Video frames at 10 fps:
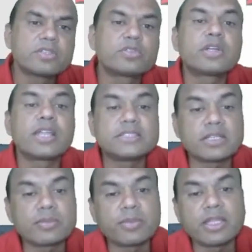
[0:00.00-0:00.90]
So does
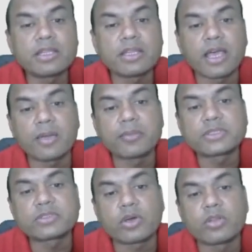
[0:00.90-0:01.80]
it mean I
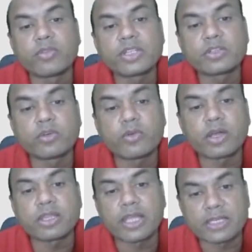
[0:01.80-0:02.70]
must always go for
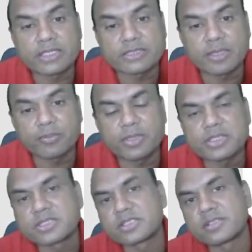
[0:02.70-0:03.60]
larger
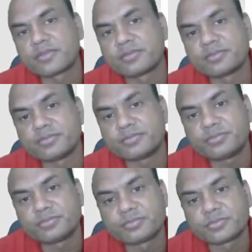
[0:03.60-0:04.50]
samples?
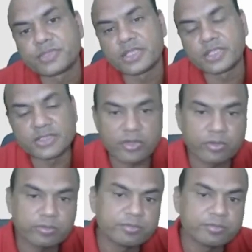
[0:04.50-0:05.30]
Is it true?